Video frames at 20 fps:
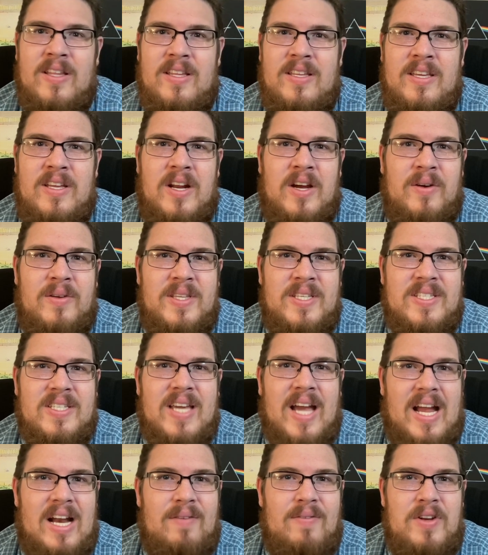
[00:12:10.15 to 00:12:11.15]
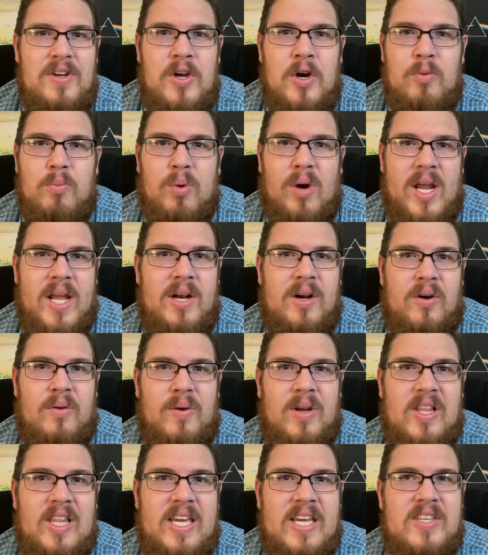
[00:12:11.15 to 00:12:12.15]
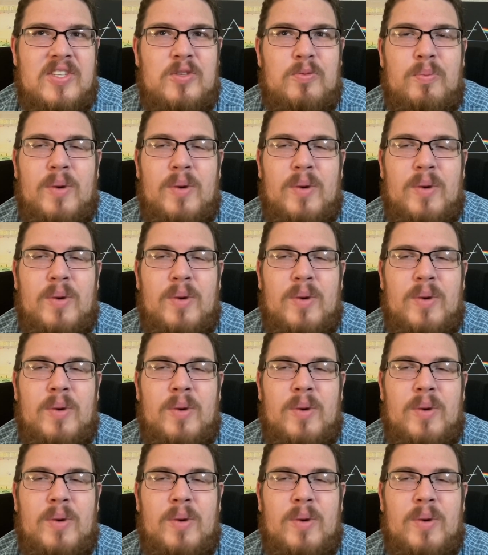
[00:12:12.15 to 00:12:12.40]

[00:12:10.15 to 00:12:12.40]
You know, this is kind of a no-brainer release.